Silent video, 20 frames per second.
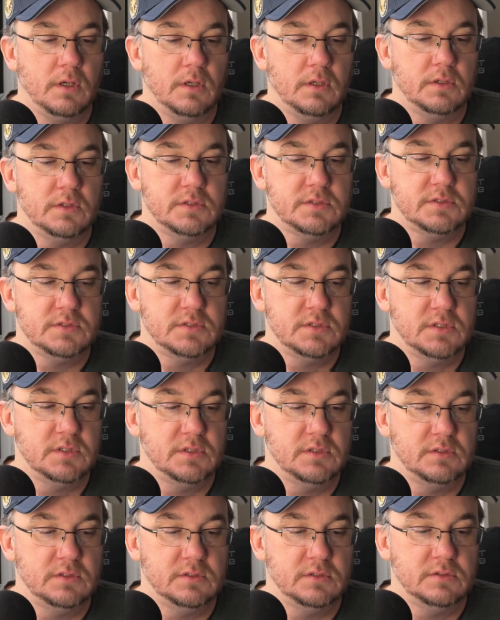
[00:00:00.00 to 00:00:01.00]
Let's
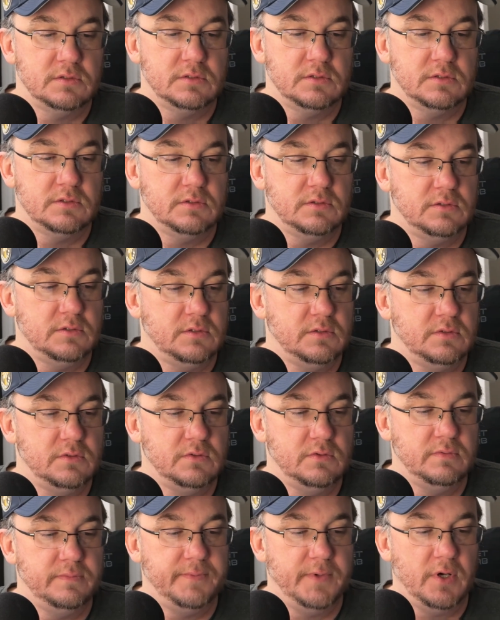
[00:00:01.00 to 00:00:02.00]

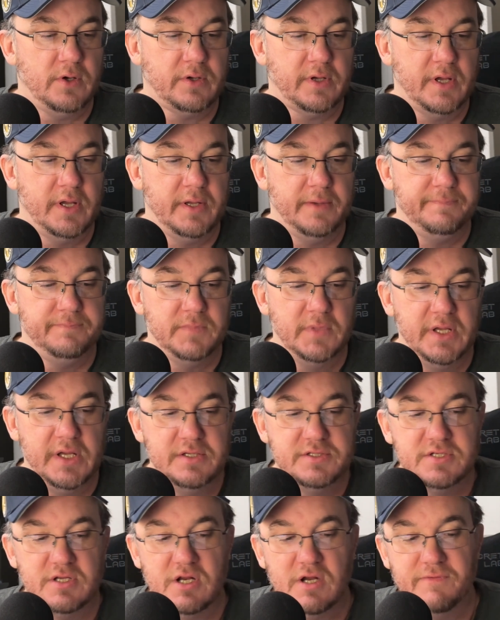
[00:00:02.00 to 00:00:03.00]
see. Okay.
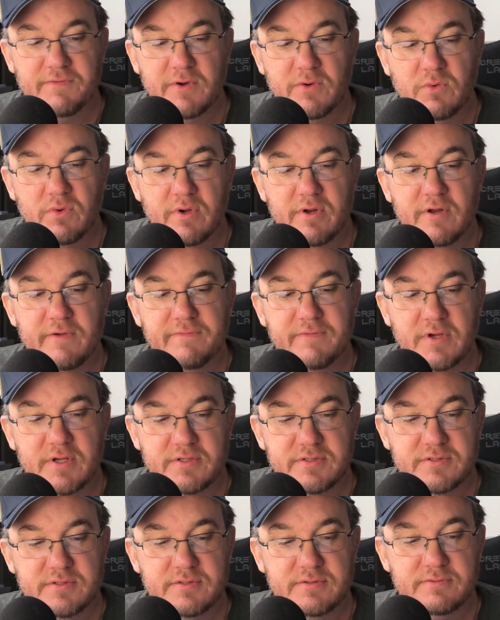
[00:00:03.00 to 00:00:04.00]
Each and every one of
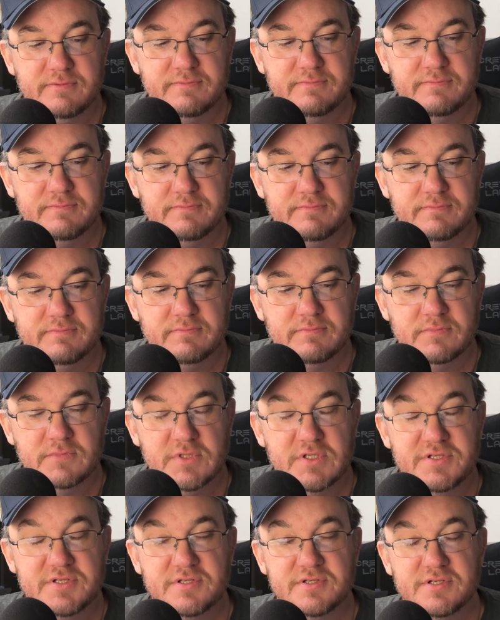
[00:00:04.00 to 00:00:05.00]
us,
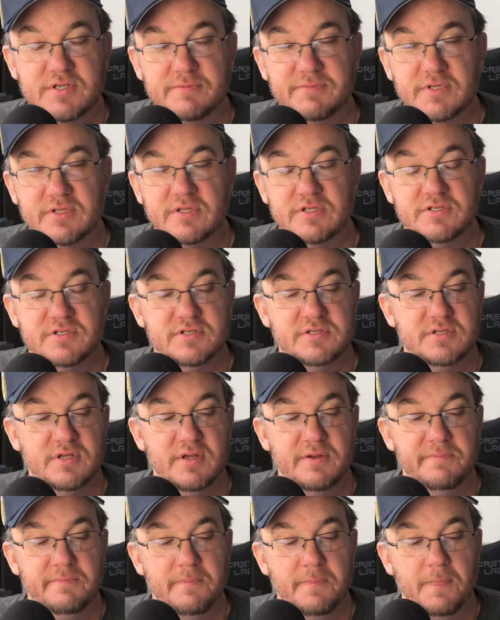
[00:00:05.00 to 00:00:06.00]
this is something that she
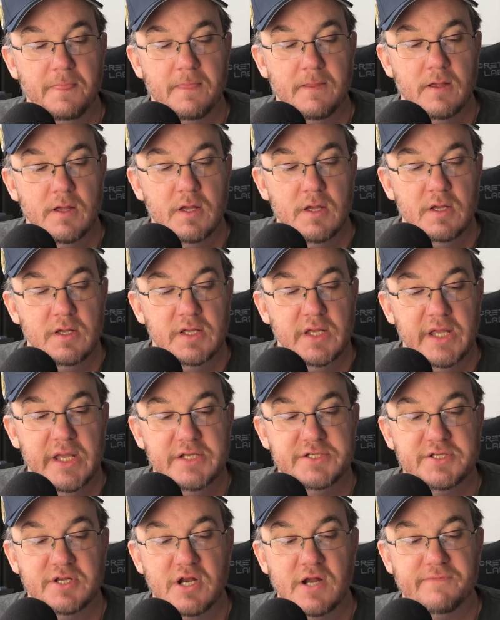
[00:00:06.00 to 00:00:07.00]
said,
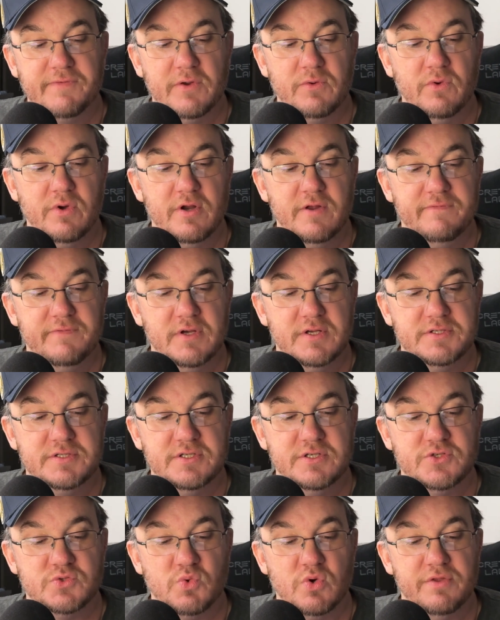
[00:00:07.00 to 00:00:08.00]
each and every one of us
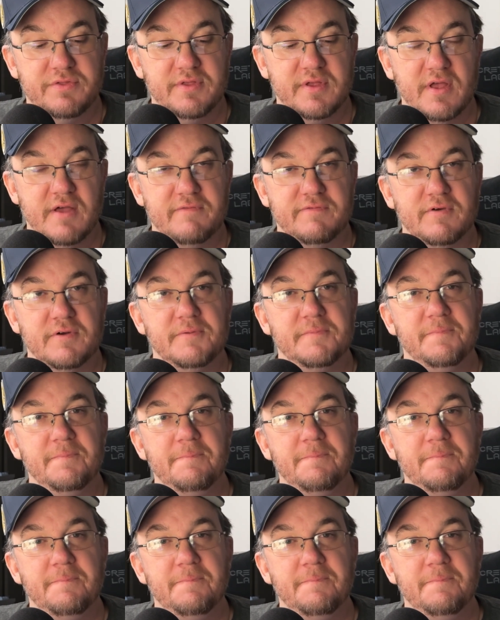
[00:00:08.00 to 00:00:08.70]
is worth the effort.